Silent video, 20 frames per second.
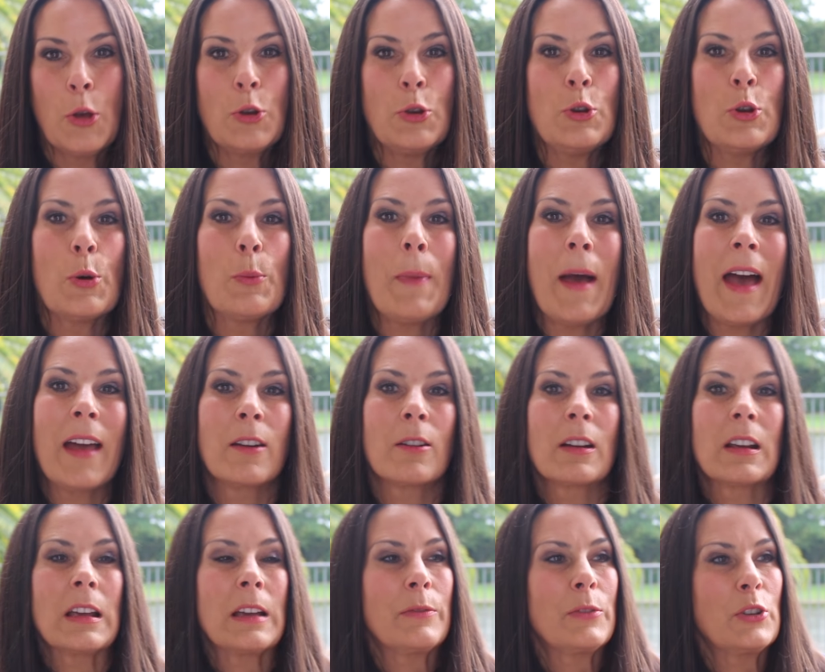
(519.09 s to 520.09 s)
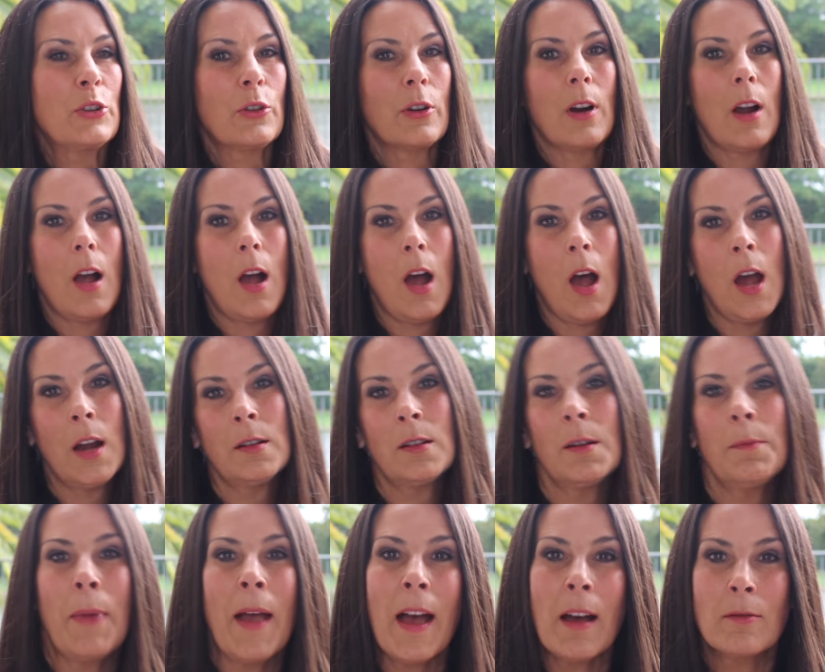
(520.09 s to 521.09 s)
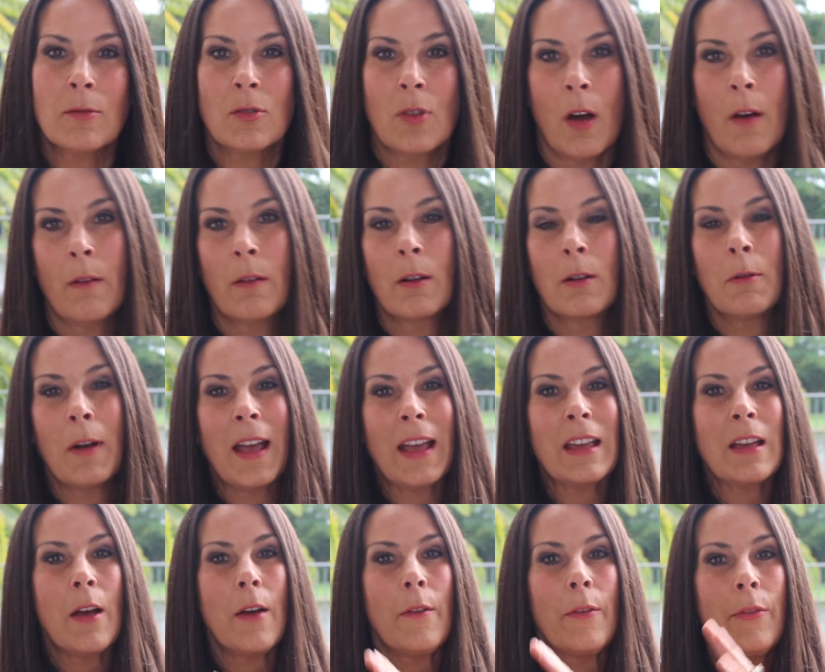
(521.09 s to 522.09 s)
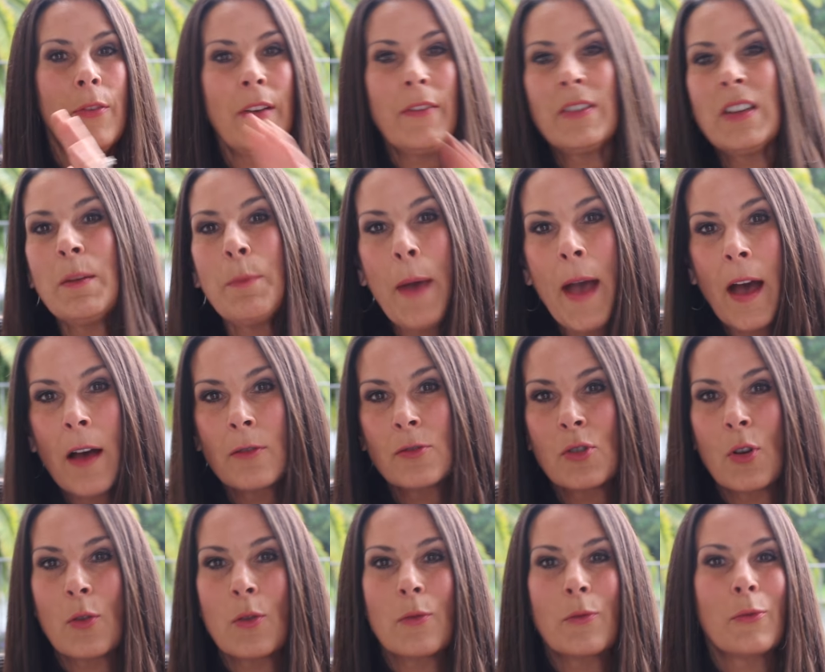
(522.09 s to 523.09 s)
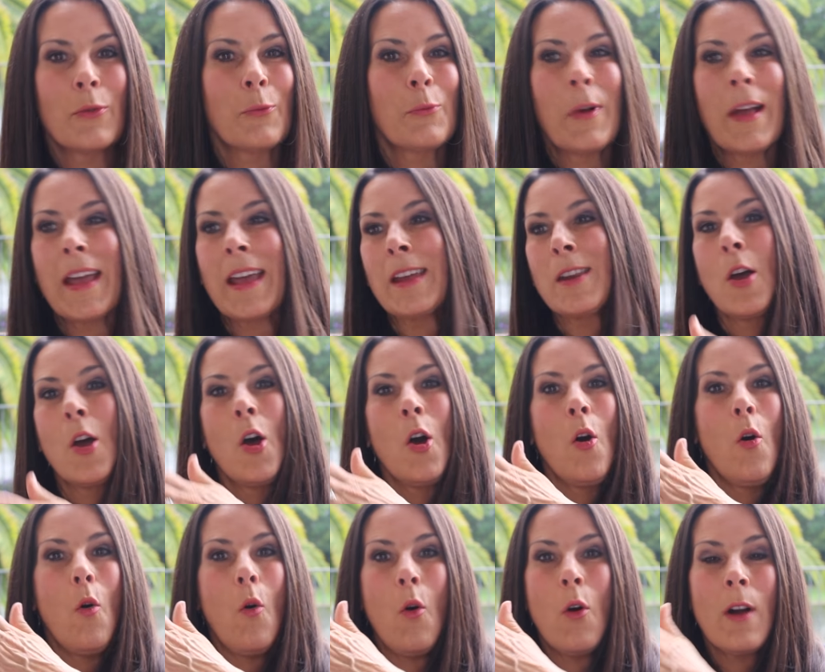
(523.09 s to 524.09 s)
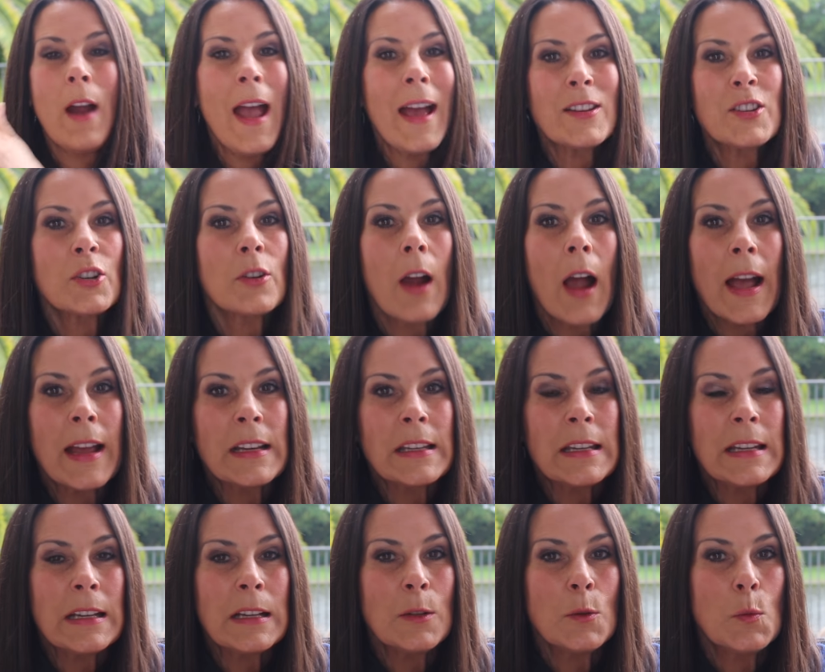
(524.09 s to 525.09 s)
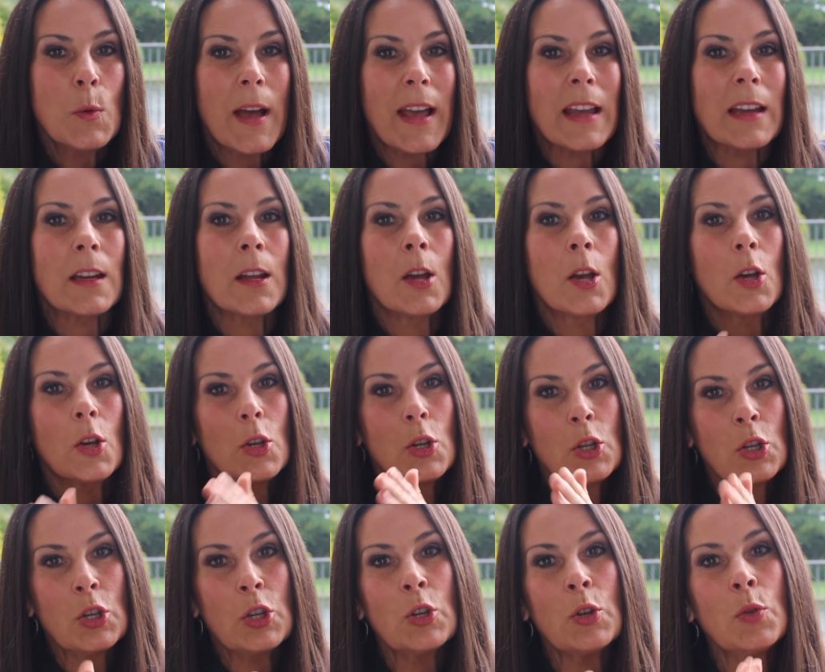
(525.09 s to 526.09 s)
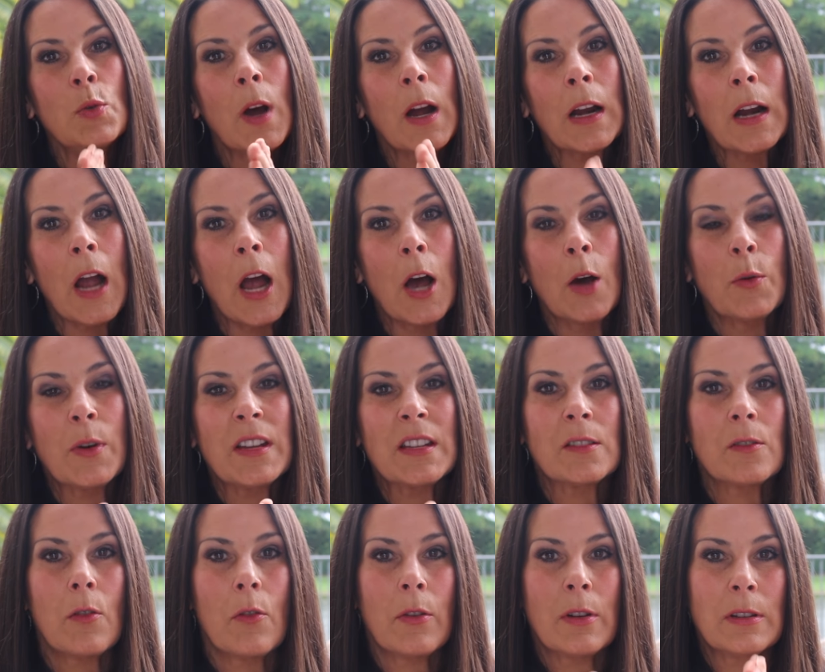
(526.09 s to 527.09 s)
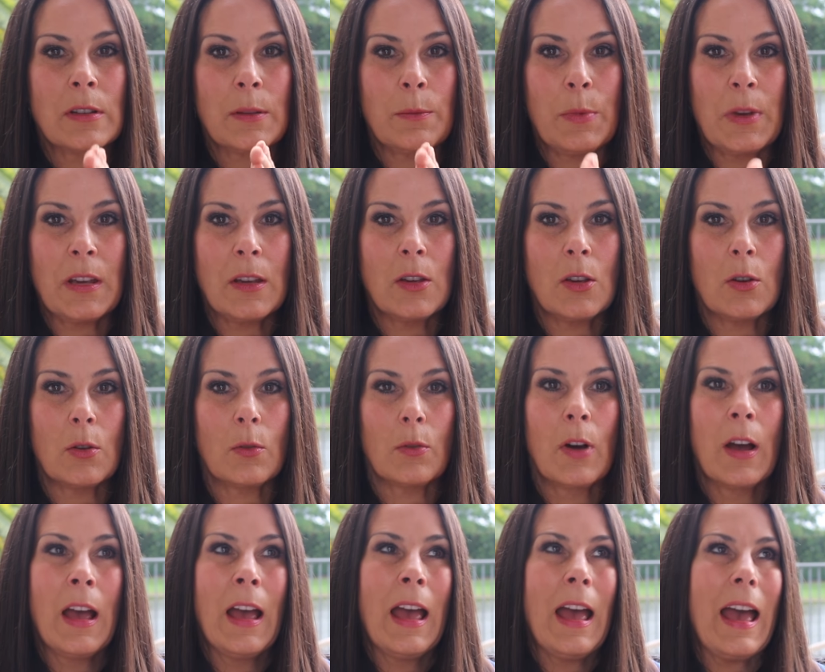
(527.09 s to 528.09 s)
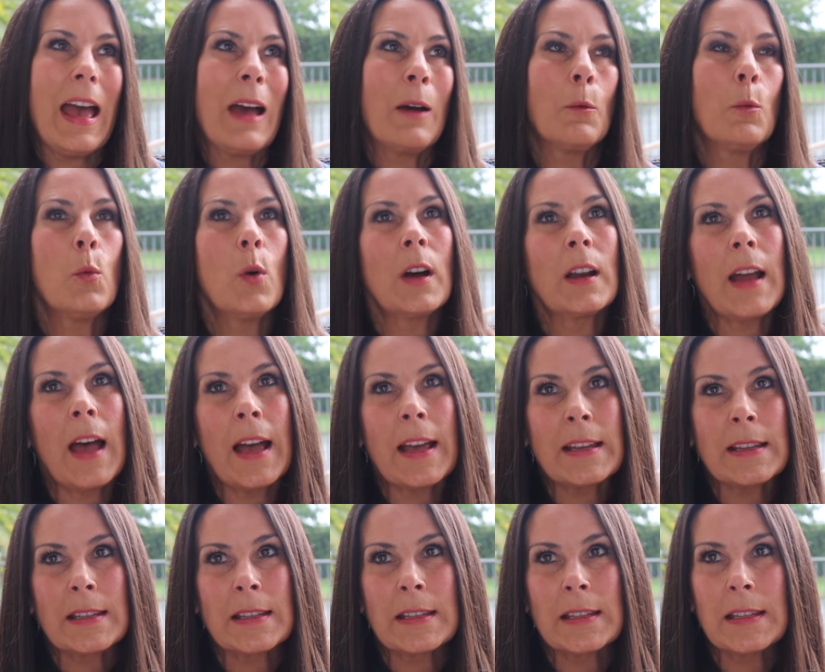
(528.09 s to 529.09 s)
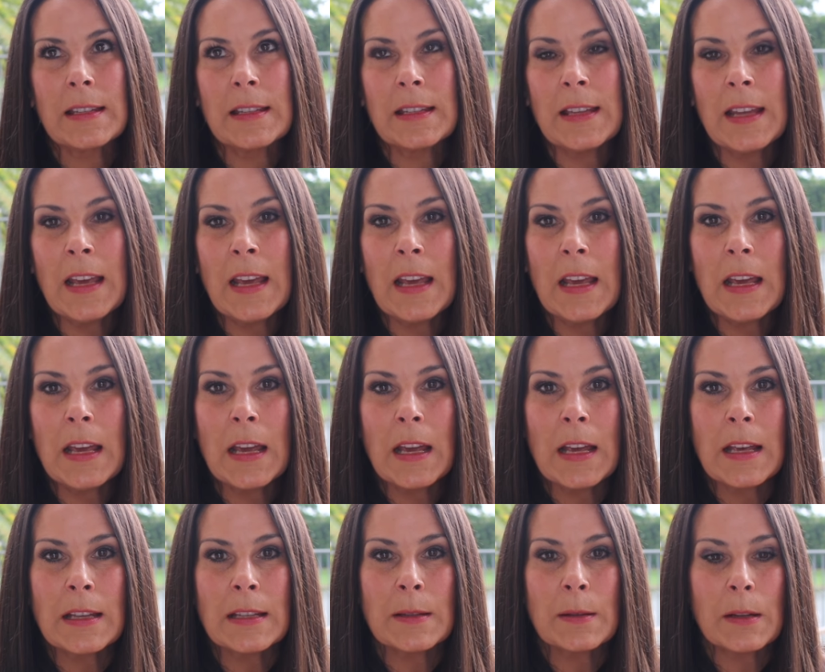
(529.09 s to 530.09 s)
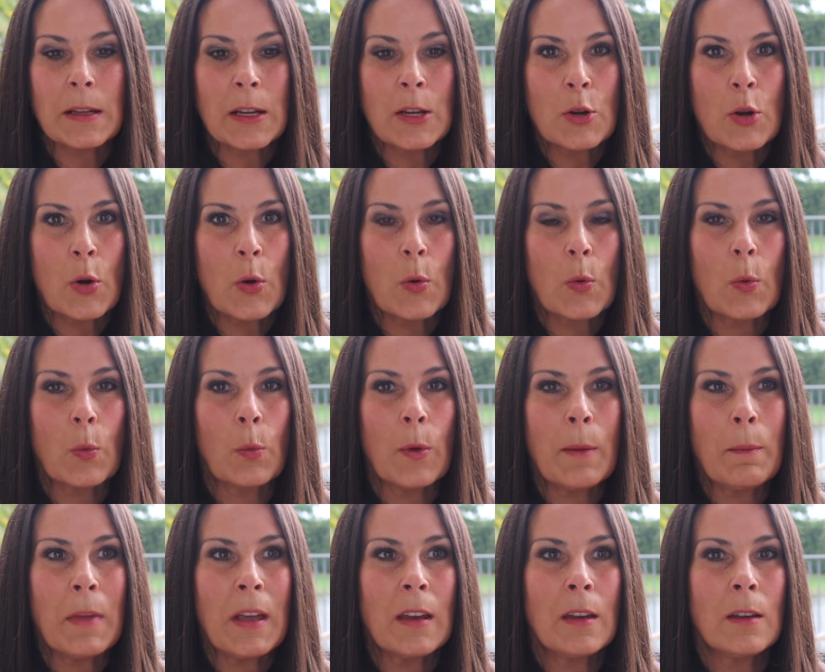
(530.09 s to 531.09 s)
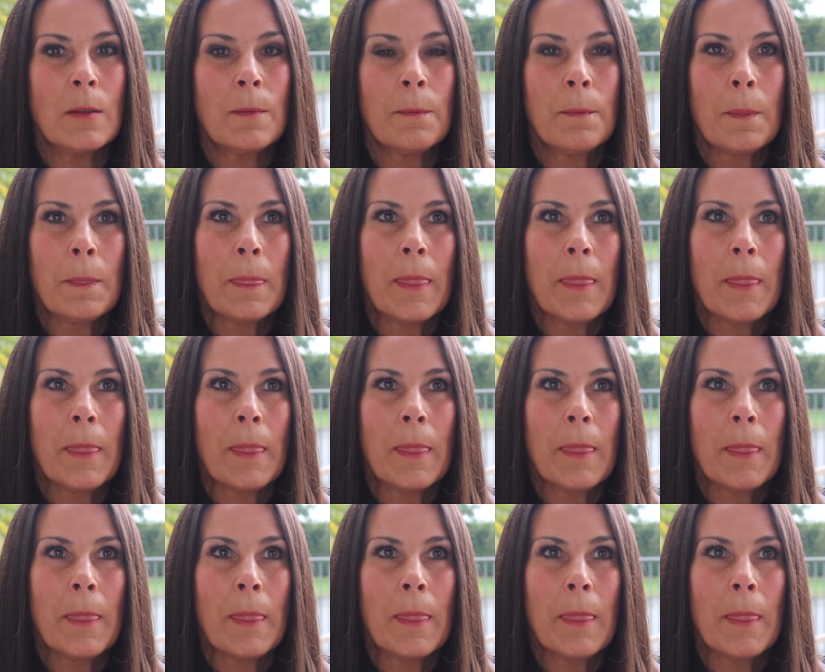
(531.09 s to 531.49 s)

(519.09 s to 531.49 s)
No matter if you're one hundred pounds overweight, fifty pounds overweight, or at your ideal weight, you are always going to be you. And what I see is, you know, women